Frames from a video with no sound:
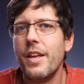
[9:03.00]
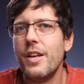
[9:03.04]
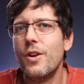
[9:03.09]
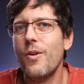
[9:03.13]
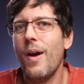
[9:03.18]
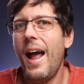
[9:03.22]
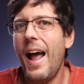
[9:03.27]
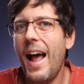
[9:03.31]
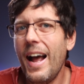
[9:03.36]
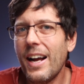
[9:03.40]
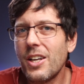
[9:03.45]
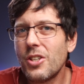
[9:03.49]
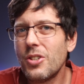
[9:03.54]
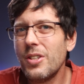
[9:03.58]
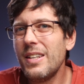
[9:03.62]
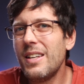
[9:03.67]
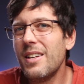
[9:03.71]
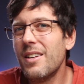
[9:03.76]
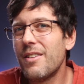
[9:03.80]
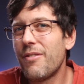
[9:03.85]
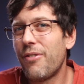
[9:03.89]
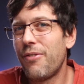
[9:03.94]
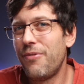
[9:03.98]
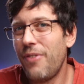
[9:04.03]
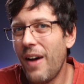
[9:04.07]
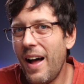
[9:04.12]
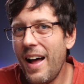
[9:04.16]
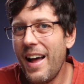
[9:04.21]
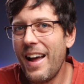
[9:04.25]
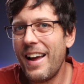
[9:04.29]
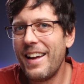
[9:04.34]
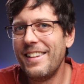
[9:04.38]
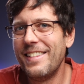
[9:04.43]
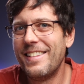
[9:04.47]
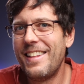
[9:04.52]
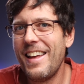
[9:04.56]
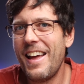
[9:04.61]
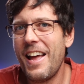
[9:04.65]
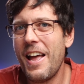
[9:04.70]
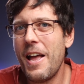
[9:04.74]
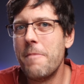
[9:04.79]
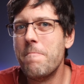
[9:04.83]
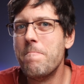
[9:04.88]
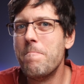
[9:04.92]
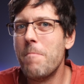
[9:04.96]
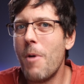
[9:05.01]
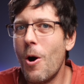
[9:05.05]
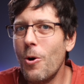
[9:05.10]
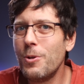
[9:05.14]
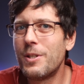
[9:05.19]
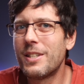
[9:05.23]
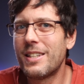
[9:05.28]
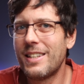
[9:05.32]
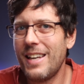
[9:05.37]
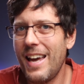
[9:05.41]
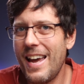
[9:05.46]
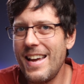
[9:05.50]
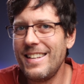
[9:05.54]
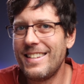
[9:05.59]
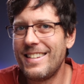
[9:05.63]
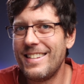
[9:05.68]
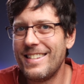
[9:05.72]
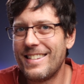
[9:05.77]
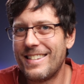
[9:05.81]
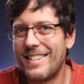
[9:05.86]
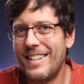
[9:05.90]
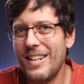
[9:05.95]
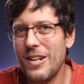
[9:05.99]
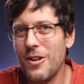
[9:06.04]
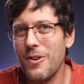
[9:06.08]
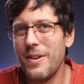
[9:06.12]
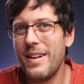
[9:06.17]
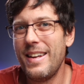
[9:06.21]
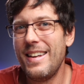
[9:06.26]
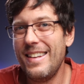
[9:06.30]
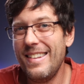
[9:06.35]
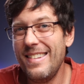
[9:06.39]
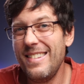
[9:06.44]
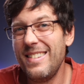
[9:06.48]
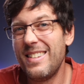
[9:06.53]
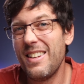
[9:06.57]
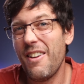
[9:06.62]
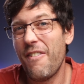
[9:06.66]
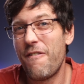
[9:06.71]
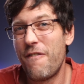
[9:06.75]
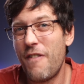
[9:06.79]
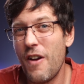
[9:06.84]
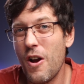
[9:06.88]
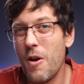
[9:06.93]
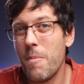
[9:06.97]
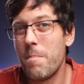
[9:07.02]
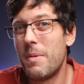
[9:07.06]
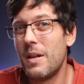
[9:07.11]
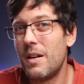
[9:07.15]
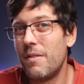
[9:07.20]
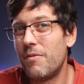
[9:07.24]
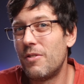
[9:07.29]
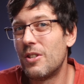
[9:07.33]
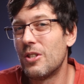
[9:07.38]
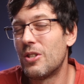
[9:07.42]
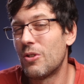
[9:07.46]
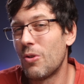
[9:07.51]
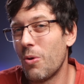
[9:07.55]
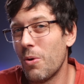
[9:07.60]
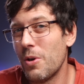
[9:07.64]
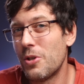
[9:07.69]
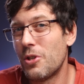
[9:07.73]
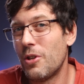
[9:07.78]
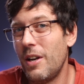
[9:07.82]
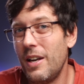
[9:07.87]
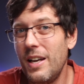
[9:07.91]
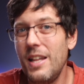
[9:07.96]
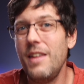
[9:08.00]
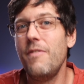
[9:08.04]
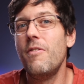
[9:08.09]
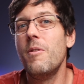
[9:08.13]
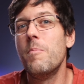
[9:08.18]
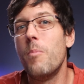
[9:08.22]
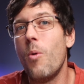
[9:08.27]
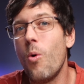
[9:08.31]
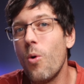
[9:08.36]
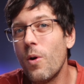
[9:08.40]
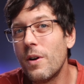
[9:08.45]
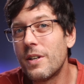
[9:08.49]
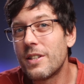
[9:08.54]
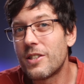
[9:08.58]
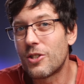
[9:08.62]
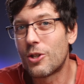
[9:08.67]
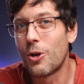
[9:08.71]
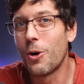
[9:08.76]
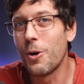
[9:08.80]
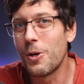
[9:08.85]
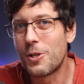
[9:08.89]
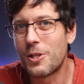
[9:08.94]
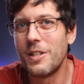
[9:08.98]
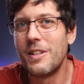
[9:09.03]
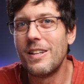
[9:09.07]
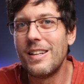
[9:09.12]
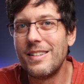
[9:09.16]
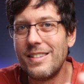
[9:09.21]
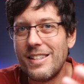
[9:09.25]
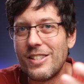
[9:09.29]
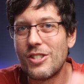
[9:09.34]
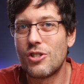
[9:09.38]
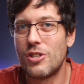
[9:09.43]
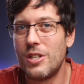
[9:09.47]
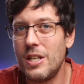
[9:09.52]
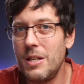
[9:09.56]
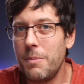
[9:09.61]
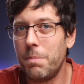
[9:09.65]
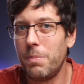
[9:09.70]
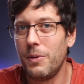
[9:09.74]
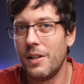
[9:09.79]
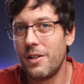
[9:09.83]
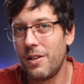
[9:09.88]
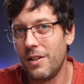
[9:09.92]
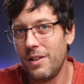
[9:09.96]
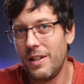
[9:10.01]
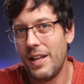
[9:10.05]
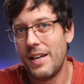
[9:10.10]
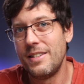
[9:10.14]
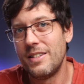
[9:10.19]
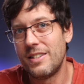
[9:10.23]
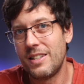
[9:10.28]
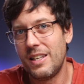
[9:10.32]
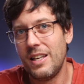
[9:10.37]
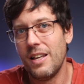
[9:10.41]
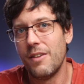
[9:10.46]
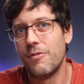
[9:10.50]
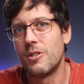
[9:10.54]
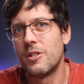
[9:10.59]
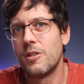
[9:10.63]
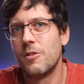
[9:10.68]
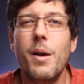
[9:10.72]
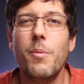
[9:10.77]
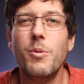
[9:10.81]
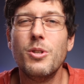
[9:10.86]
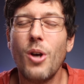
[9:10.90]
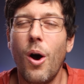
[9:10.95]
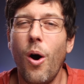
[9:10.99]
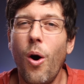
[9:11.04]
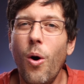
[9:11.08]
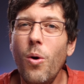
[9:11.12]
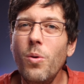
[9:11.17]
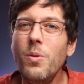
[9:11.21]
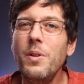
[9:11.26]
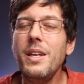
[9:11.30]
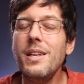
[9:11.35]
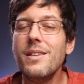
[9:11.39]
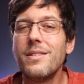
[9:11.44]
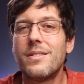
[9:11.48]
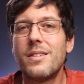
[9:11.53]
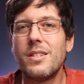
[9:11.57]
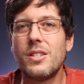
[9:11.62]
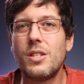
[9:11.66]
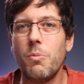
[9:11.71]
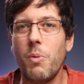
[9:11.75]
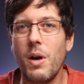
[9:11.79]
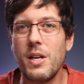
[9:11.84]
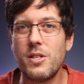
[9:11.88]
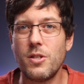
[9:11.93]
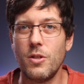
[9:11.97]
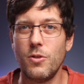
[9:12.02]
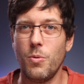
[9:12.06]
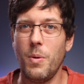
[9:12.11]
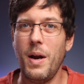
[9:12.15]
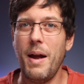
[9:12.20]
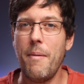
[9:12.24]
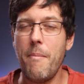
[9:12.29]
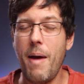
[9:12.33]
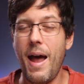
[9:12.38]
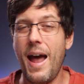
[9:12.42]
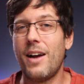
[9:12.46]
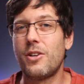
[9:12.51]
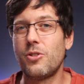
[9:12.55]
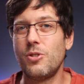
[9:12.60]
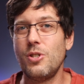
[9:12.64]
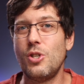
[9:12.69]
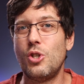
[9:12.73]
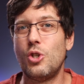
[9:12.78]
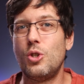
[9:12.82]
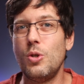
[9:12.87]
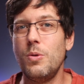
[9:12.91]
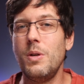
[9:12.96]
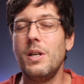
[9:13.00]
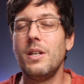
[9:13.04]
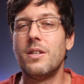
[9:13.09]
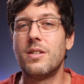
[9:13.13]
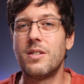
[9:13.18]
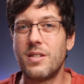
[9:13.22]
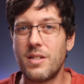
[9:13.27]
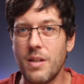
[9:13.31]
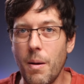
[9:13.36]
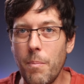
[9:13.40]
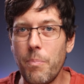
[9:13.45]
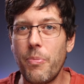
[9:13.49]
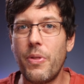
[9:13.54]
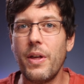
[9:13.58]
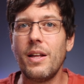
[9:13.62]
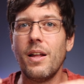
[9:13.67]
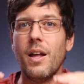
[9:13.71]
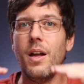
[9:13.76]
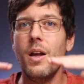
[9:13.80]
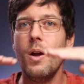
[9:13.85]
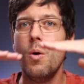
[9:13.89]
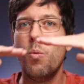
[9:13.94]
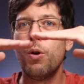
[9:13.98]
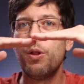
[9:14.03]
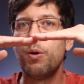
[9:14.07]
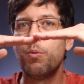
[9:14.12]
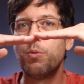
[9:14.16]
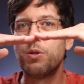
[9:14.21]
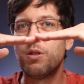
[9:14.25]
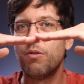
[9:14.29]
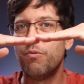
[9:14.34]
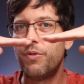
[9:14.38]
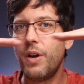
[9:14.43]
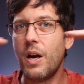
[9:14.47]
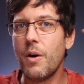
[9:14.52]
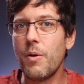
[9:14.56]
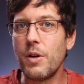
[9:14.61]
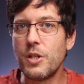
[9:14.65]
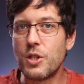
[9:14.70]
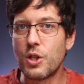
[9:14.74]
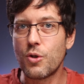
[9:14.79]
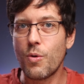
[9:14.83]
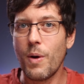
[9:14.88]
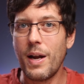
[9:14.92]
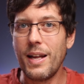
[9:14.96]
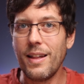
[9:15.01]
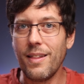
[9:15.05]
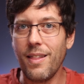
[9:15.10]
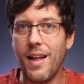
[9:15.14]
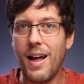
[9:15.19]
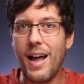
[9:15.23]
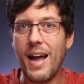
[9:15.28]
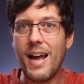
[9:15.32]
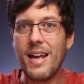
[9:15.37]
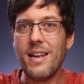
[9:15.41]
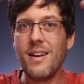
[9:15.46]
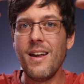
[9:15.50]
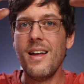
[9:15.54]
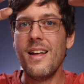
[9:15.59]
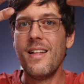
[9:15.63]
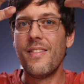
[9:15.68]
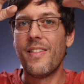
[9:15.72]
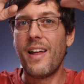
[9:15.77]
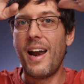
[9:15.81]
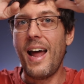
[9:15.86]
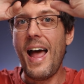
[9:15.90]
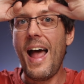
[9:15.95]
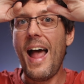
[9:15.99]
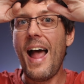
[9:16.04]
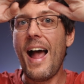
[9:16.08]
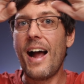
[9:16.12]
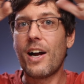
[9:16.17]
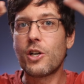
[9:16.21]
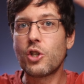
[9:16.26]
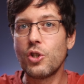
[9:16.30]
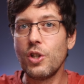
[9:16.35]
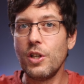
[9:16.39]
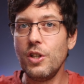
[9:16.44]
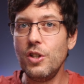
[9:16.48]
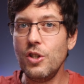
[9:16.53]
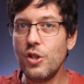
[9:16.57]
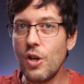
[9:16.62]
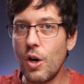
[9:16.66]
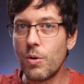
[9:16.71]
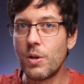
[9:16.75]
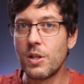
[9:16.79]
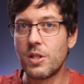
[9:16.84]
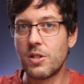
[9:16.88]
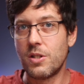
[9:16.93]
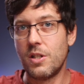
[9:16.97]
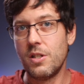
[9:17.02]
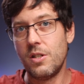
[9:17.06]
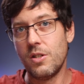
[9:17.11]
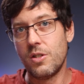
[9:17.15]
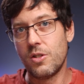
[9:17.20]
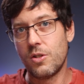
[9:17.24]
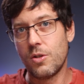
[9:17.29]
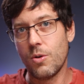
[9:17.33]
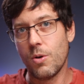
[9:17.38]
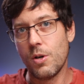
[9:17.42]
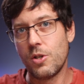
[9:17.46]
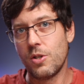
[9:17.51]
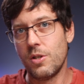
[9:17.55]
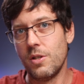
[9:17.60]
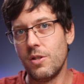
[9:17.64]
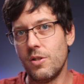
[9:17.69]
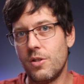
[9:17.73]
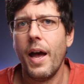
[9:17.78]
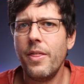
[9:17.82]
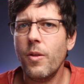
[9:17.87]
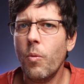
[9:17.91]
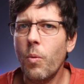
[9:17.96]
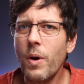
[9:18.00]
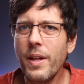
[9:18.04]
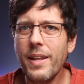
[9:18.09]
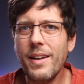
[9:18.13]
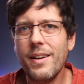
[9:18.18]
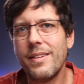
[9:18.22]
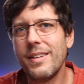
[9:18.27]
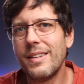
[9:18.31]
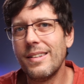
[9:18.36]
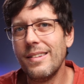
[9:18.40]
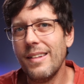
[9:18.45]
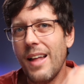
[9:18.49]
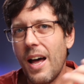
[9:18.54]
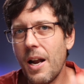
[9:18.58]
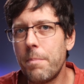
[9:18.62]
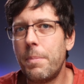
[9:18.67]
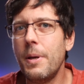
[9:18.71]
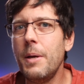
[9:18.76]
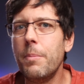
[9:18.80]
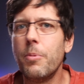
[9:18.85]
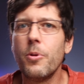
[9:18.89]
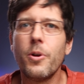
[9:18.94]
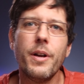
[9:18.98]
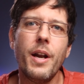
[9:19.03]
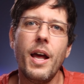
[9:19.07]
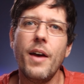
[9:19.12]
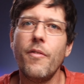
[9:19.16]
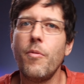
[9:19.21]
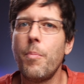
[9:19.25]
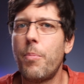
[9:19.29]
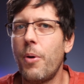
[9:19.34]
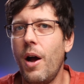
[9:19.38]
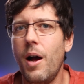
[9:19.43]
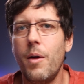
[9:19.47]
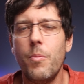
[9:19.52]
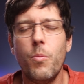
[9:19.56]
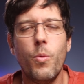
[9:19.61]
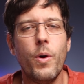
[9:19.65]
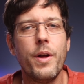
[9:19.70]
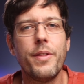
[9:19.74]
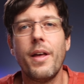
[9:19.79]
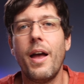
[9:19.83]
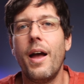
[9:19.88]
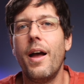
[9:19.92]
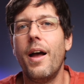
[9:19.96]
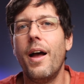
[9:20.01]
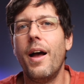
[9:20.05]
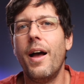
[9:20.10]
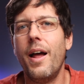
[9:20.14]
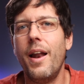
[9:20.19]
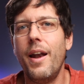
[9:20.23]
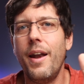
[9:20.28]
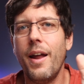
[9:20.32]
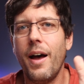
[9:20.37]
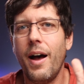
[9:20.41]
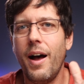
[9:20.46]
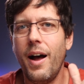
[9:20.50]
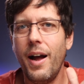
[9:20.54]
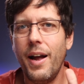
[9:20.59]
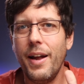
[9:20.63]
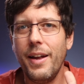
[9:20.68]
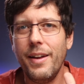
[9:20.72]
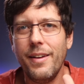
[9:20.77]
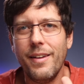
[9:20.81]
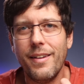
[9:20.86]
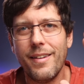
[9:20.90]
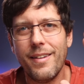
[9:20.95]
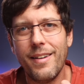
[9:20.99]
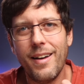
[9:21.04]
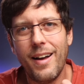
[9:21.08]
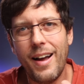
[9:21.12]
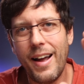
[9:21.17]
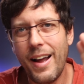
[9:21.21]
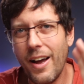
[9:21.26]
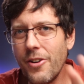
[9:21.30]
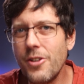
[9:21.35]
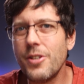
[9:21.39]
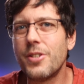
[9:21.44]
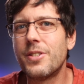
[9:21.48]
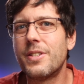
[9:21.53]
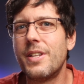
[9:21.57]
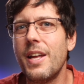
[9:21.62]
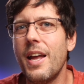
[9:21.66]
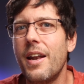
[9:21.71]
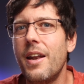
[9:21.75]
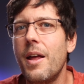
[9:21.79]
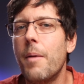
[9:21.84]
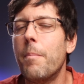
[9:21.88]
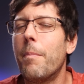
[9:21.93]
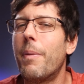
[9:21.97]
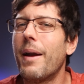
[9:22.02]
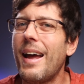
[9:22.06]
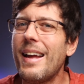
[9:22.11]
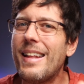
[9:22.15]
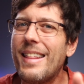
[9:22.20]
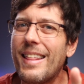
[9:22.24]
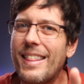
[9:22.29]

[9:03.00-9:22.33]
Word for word: you're actually going to find that in most cases there is a fair bit of distortion and even more distortion than this cheap little lens gives. It was only in situations where I'm actually shooting something where there was a very straight line that I actually noticed the distortion. And the one that I think a lot of people are going to have a problem with, and I I understand it, but I